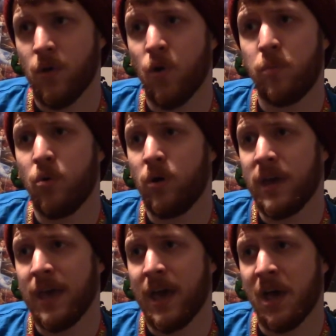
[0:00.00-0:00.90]
Oh
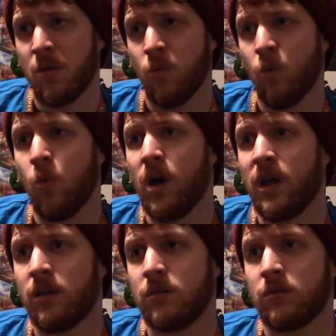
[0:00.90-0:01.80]
boy, yeah.
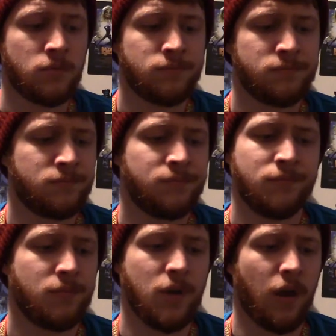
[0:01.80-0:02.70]
What?
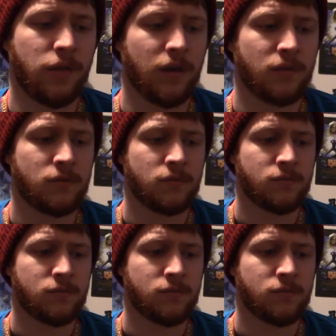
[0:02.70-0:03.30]
Nothing.